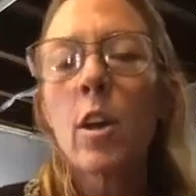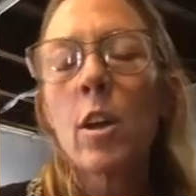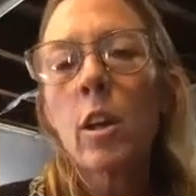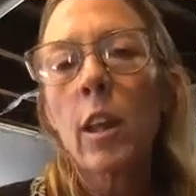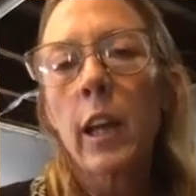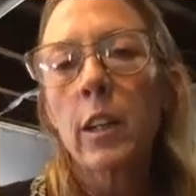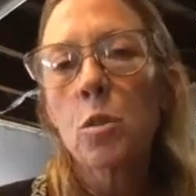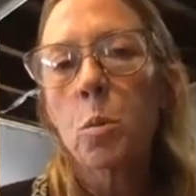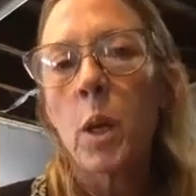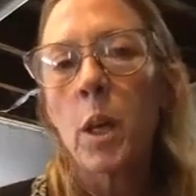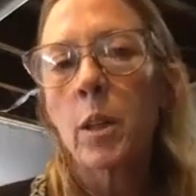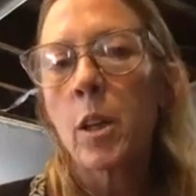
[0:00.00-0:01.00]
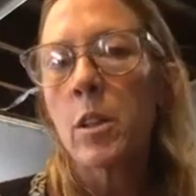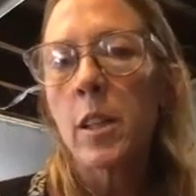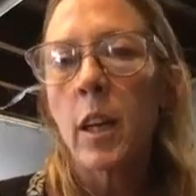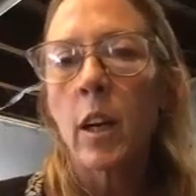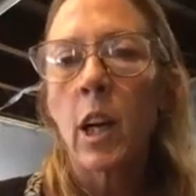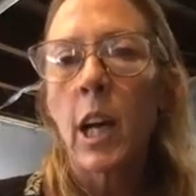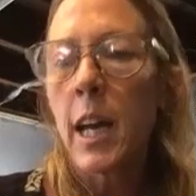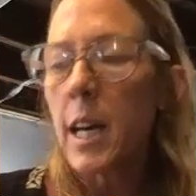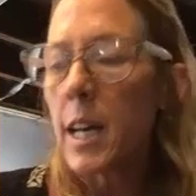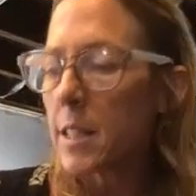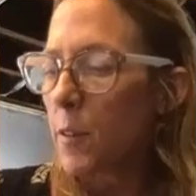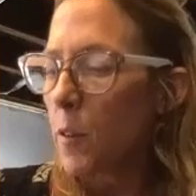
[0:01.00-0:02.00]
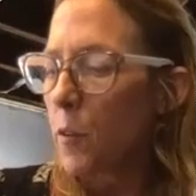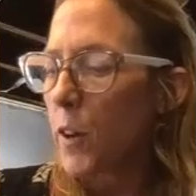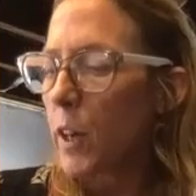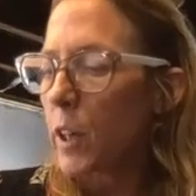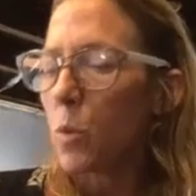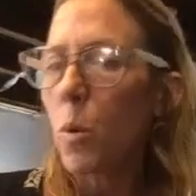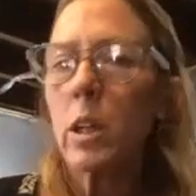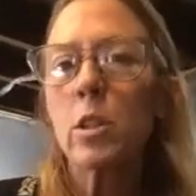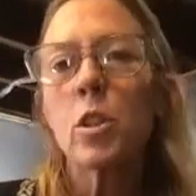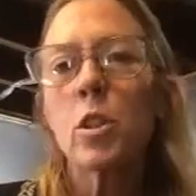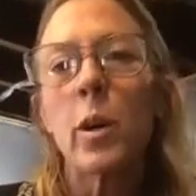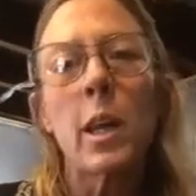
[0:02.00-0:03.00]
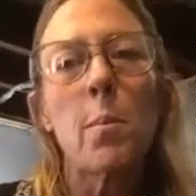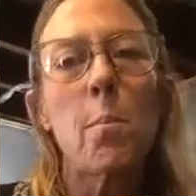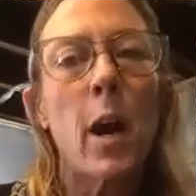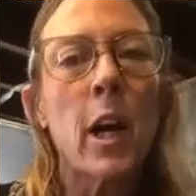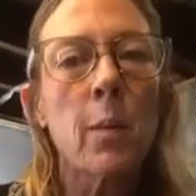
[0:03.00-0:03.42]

like tweak those areas. If you feel like you want to do any mark